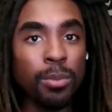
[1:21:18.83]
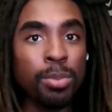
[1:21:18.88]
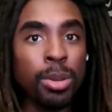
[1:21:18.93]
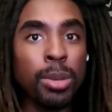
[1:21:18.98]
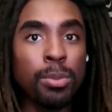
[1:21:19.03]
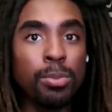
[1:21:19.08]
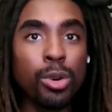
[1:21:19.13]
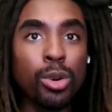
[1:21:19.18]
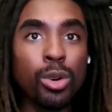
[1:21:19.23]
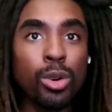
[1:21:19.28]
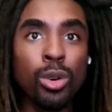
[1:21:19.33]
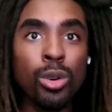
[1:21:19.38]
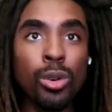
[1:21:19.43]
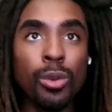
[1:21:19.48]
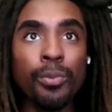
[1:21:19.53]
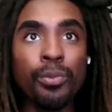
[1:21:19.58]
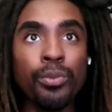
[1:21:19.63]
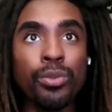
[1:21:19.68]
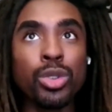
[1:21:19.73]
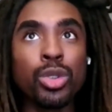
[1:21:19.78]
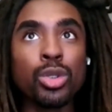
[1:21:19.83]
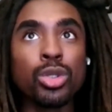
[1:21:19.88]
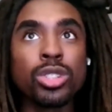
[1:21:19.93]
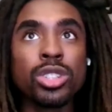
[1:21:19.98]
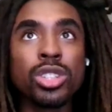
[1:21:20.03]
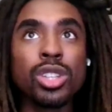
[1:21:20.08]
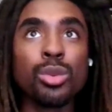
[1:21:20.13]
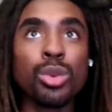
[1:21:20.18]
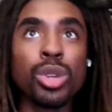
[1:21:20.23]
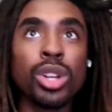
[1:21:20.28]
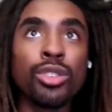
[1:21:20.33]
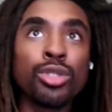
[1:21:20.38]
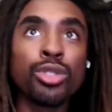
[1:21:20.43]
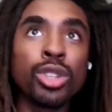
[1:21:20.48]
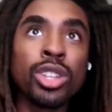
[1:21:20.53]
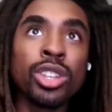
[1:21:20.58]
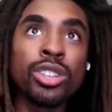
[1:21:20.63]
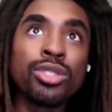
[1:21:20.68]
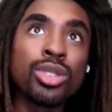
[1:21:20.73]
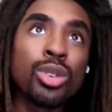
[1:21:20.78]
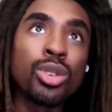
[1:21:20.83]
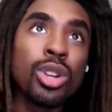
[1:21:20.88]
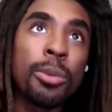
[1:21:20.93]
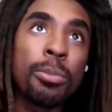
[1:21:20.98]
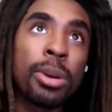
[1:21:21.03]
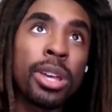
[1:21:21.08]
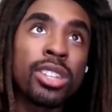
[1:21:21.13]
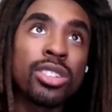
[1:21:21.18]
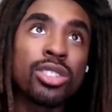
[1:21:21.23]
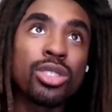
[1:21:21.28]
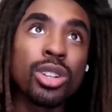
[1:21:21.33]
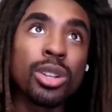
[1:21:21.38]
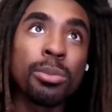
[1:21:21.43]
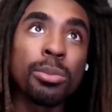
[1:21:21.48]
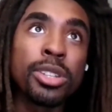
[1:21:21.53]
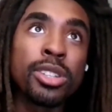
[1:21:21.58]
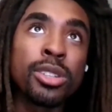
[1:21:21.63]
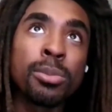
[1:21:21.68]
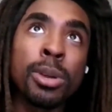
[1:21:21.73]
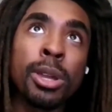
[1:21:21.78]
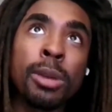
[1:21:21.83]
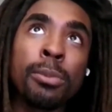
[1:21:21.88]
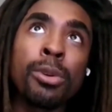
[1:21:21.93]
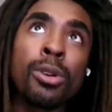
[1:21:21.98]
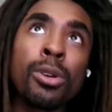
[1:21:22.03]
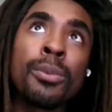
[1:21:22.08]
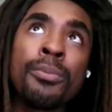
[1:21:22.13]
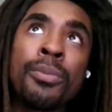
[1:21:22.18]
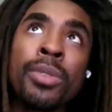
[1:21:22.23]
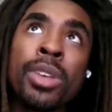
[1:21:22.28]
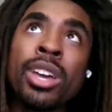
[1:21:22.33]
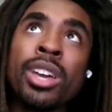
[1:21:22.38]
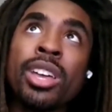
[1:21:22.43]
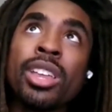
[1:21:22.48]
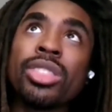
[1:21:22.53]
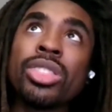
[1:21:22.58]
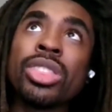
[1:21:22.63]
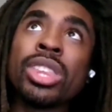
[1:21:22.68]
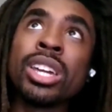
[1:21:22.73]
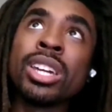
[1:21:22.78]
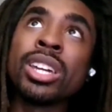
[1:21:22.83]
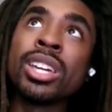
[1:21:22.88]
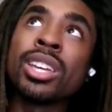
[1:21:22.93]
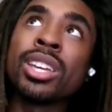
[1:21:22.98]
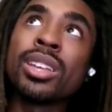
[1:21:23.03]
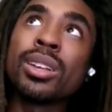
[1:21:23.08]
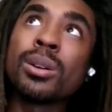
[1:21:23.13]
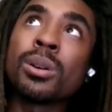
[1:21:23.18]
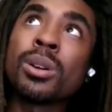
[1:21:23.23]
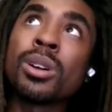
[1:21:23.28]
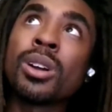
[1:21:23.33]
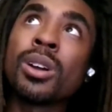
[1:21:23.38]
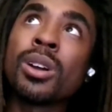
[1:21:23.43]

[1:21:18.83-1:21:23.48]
people usually whenever you give someone a pencil and a piece of paper, they